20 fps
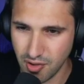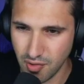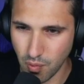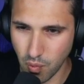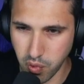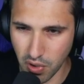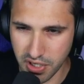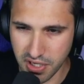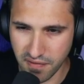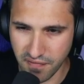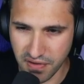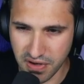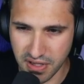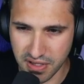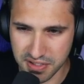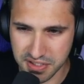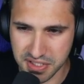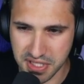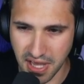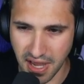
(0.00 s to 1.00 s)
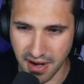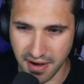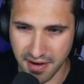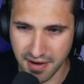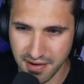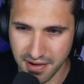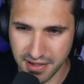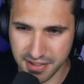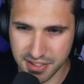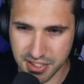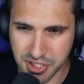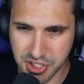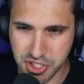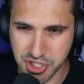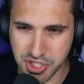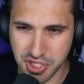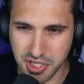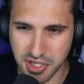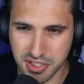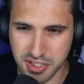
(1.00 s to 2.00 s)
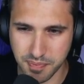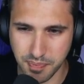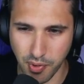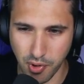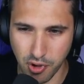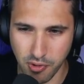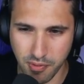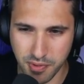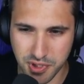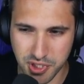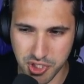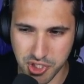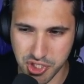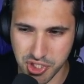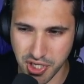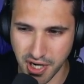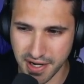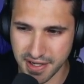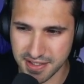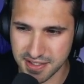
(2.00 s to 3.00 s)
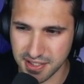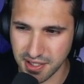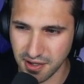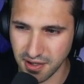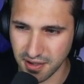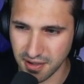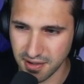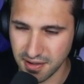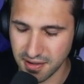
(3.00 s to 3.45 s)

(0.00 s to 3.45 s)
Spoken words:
What even is that? It's a Pokemon with a giant tongue.